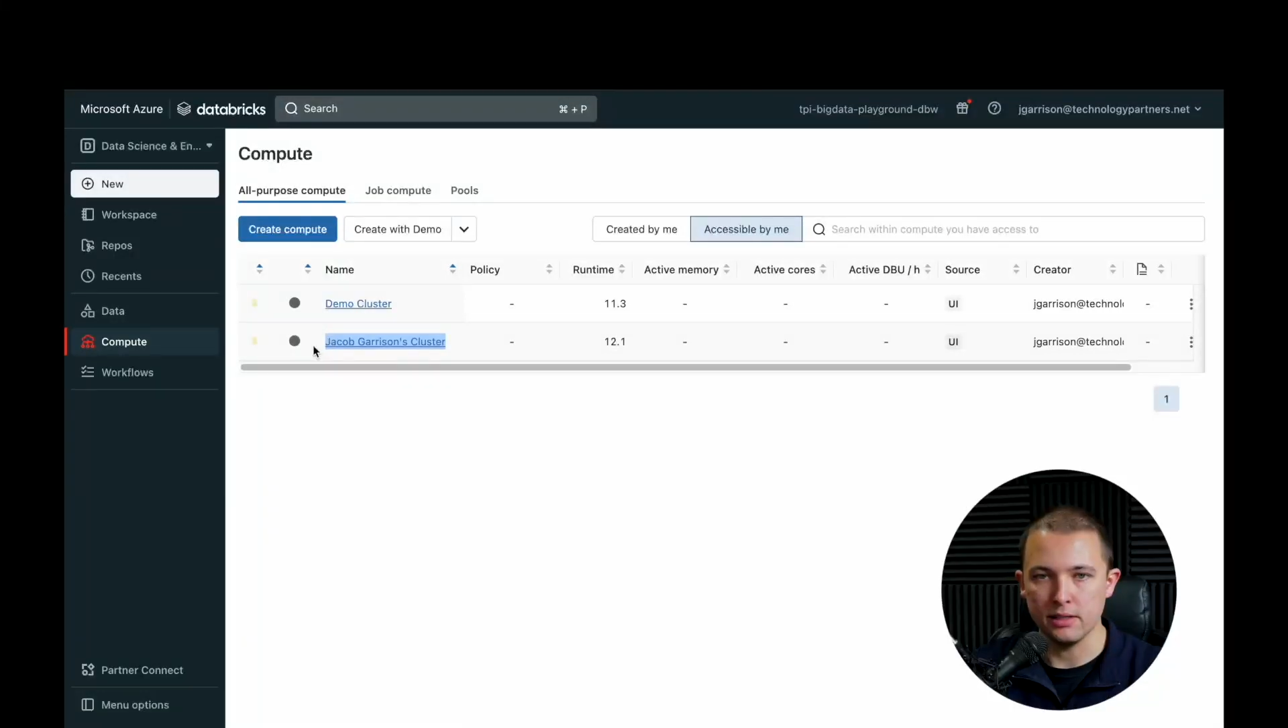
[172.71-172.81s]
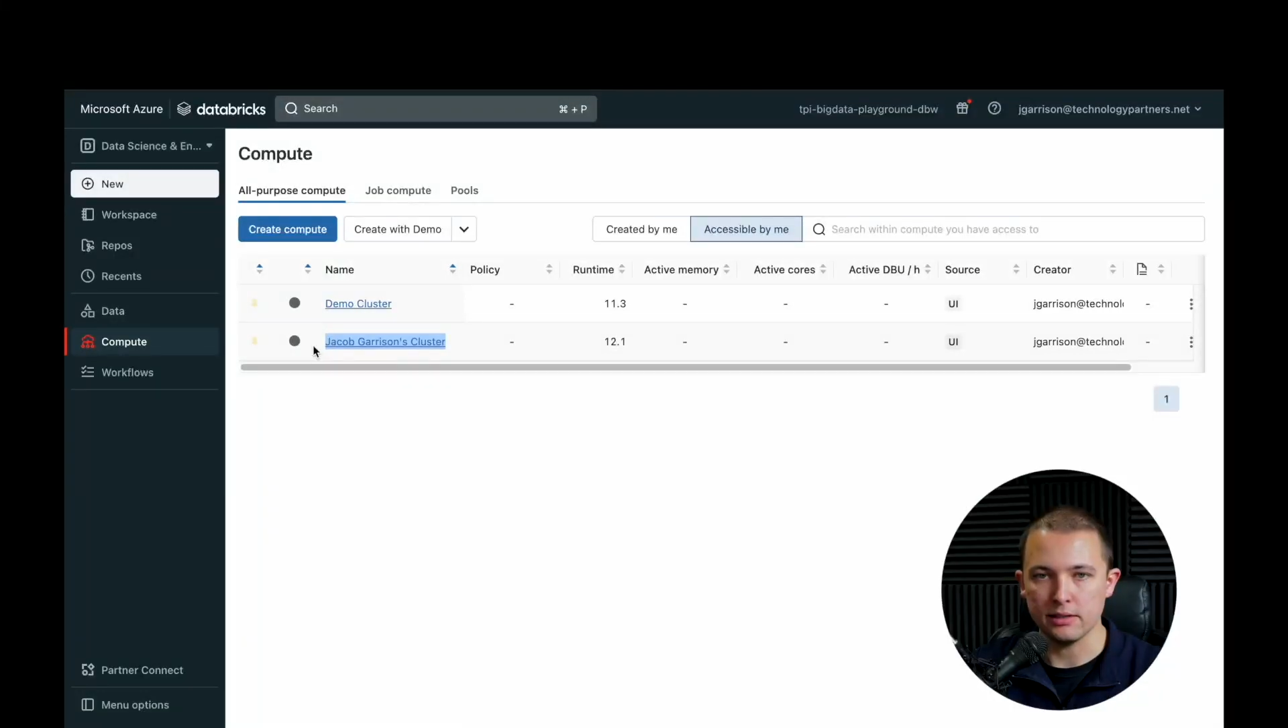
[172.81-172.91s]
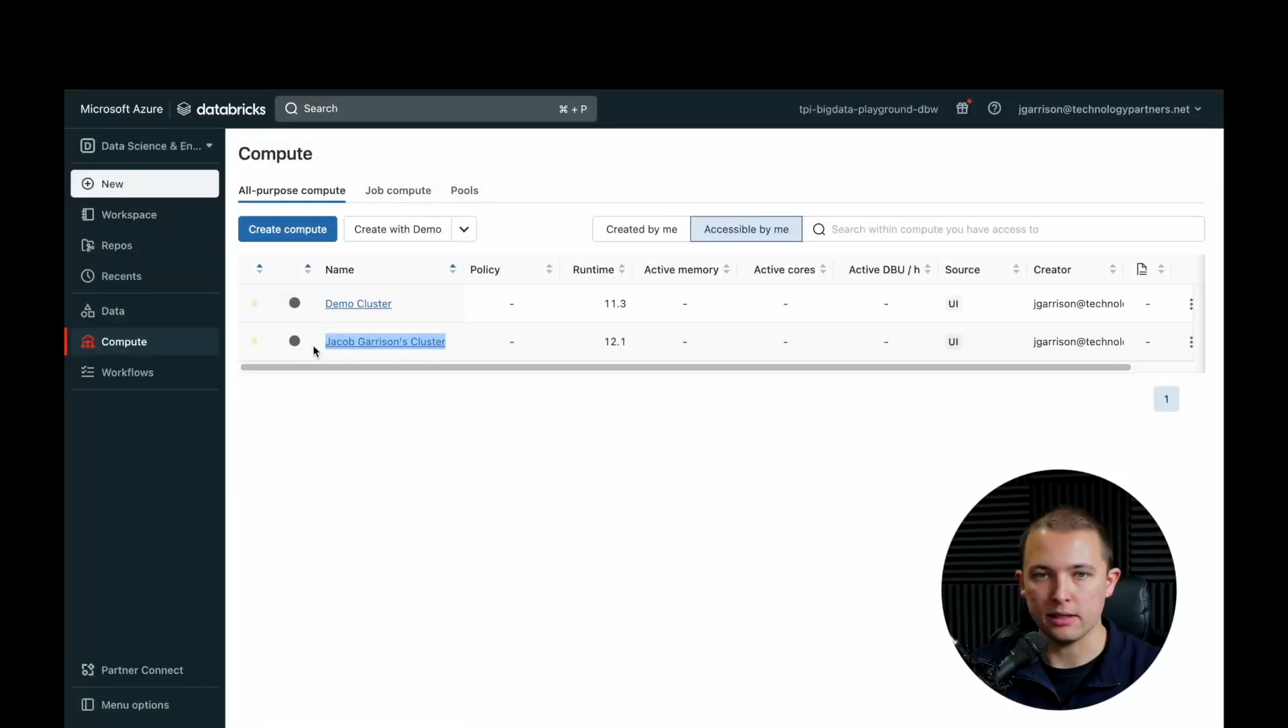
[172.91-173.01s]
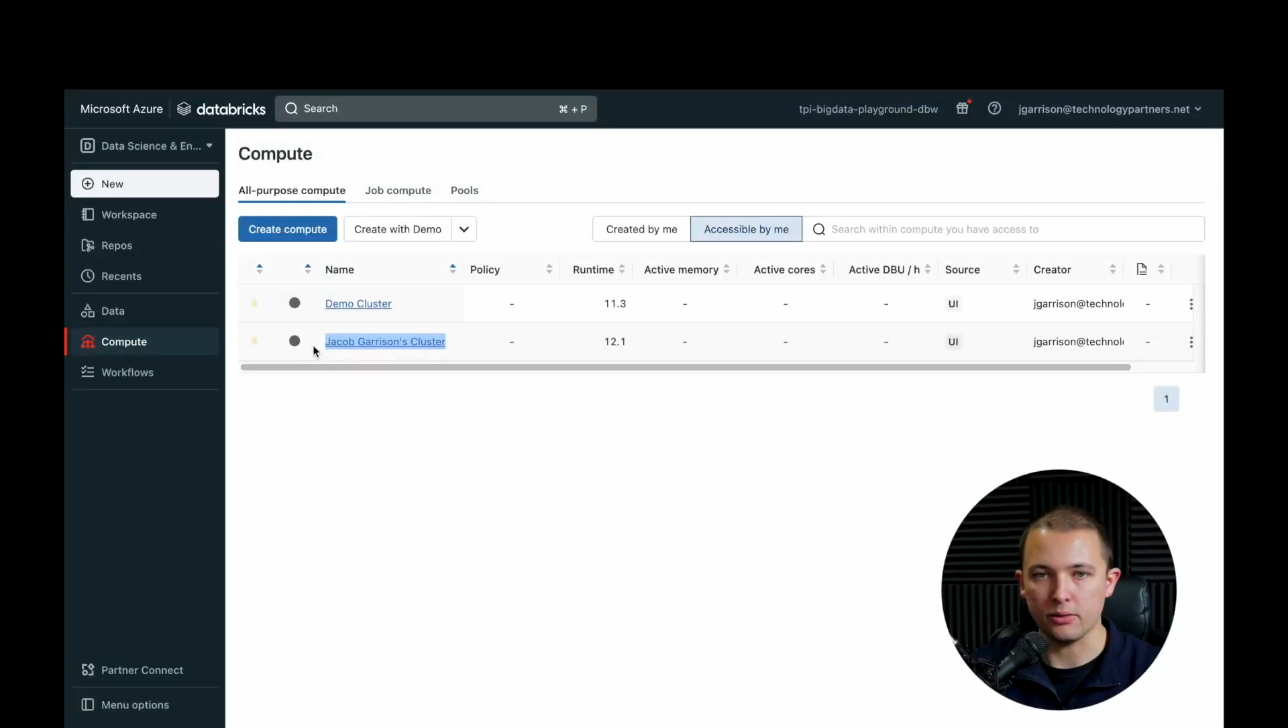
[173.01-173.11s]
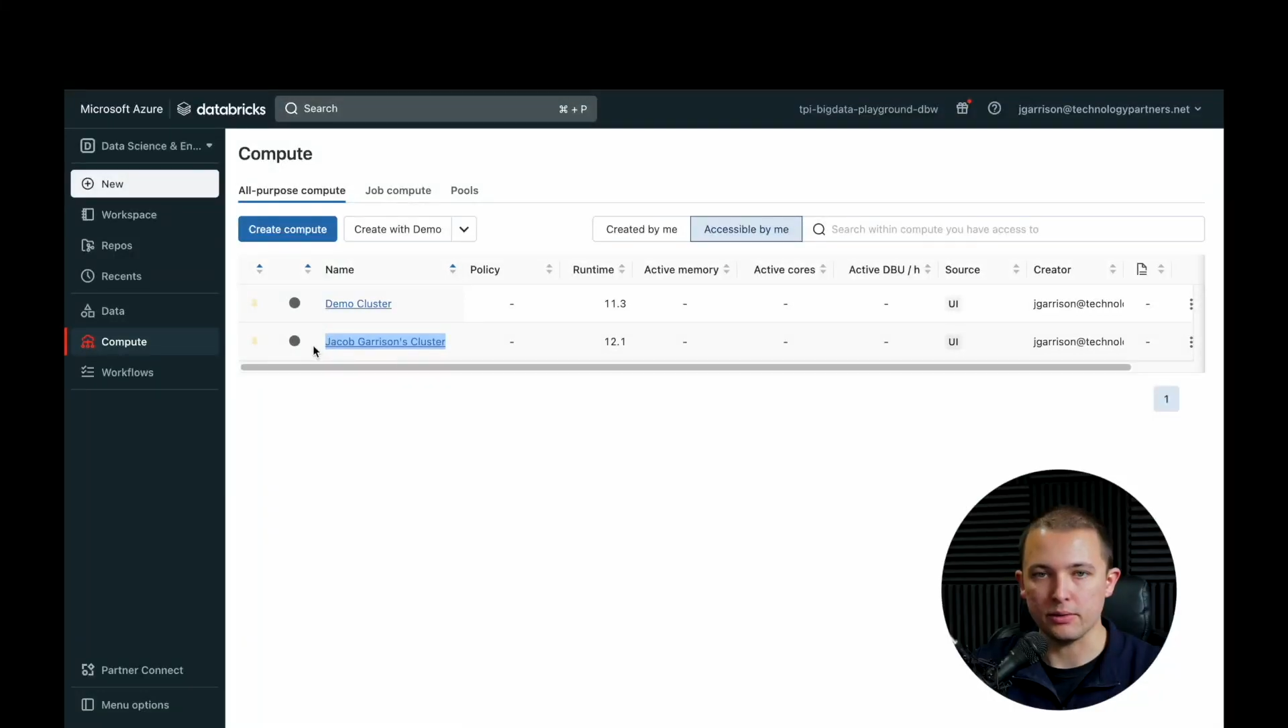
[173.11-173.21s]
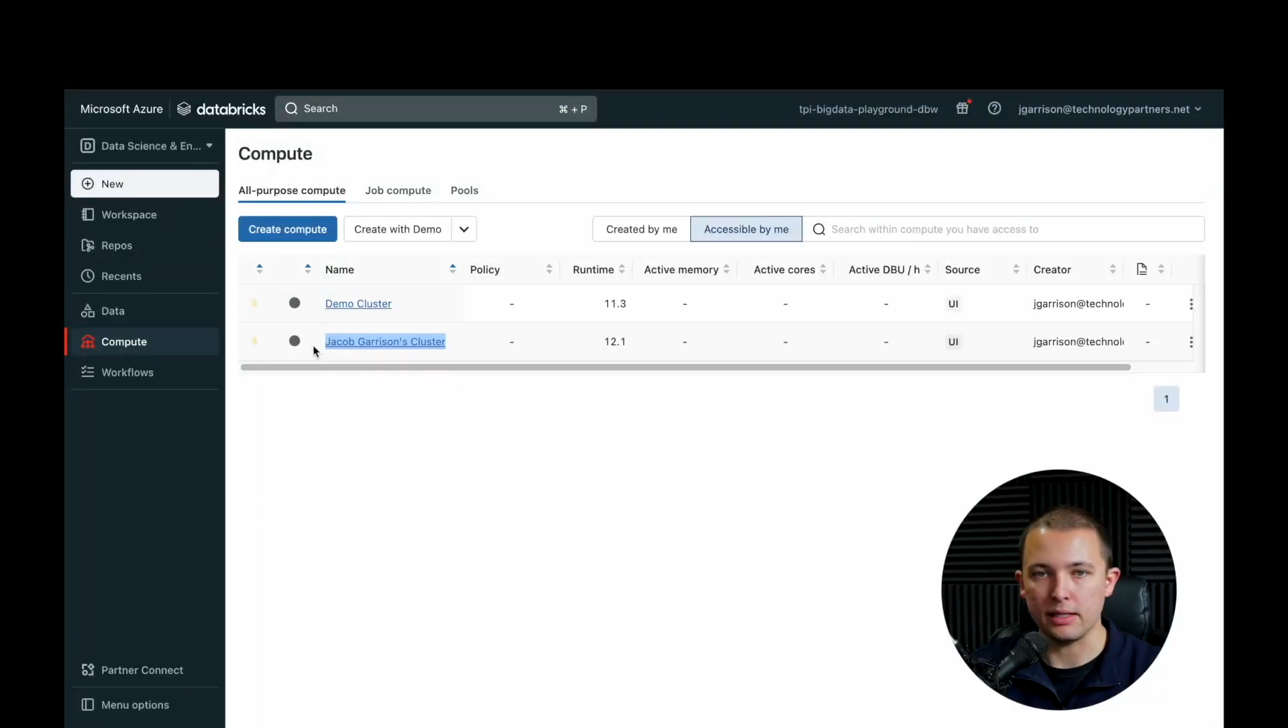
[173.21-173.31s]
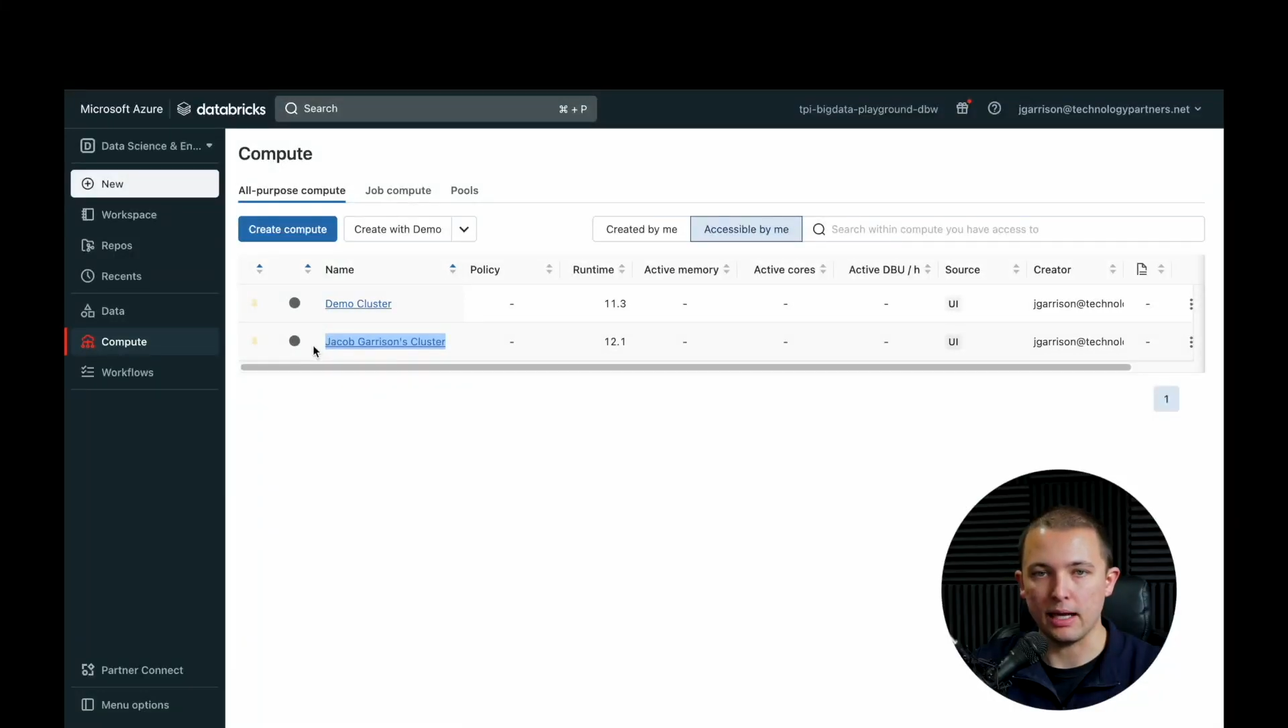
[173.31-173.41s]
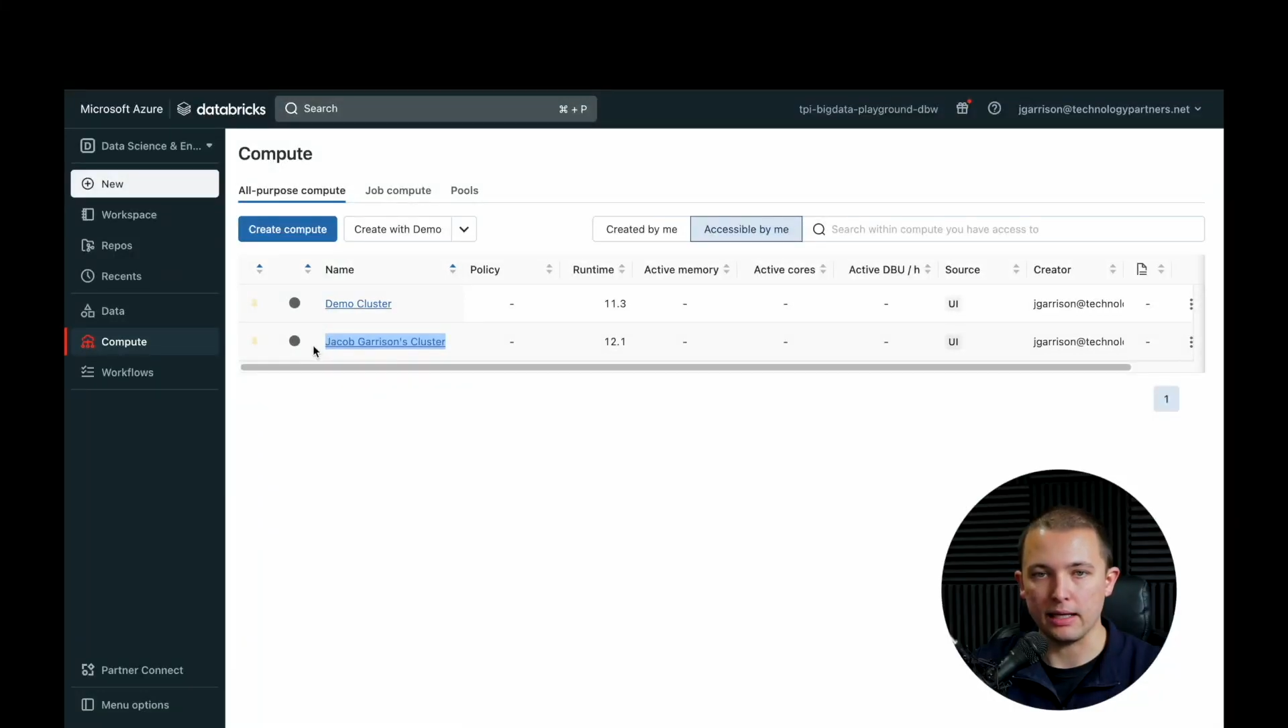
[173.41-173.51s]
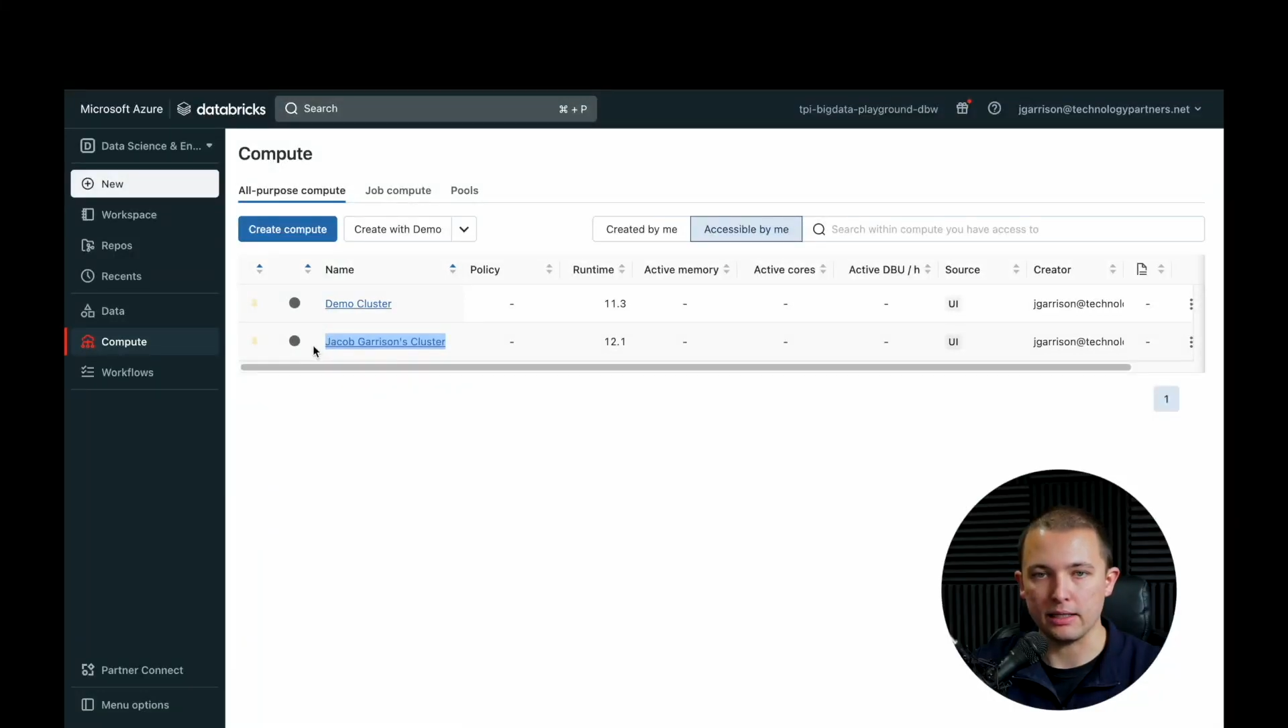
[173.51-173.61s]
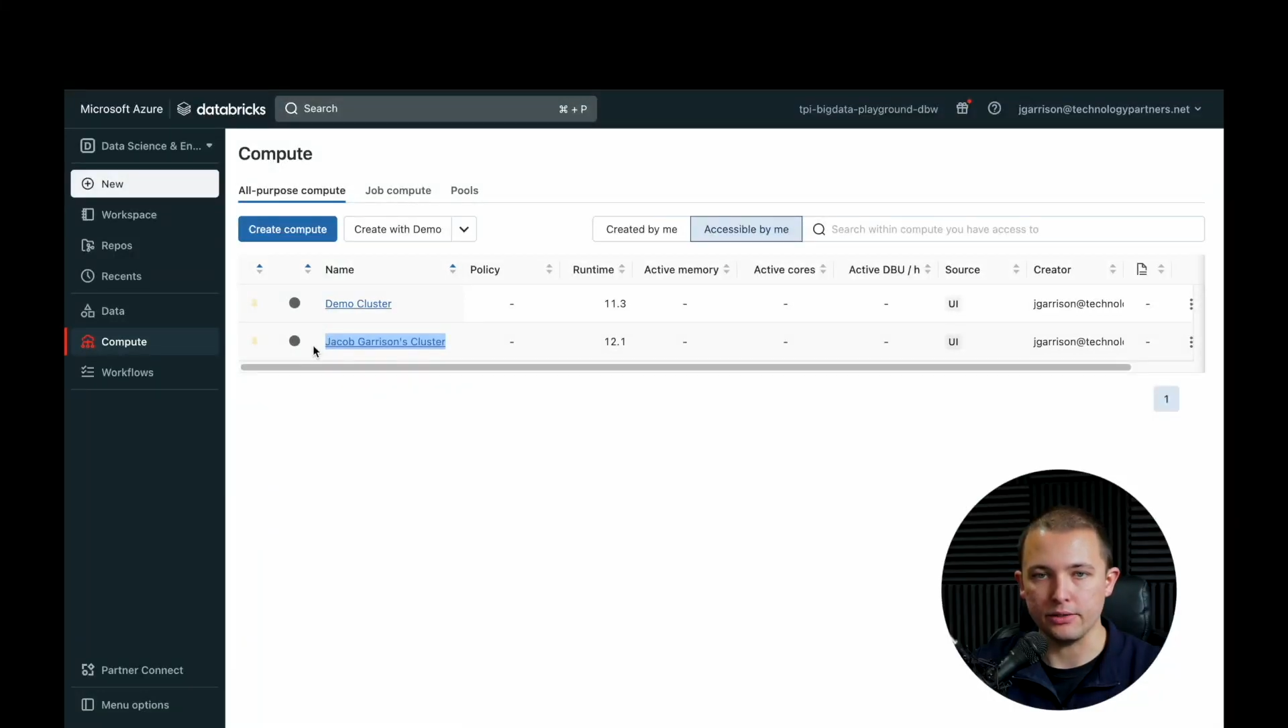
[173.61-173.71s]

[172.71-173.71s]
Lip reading: that only I can